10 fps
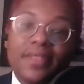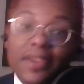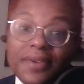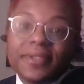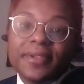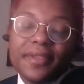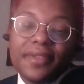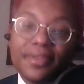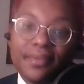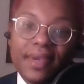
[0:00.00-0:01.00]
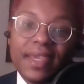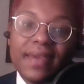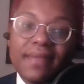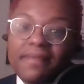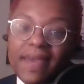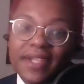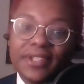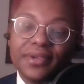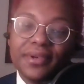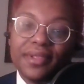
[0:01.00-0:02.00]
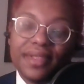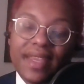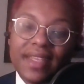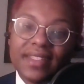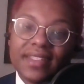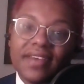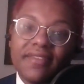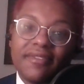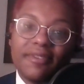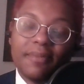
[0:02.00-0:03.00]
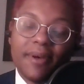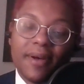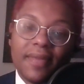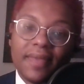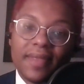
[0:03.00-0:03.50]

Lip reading: those are the 3 major things of football.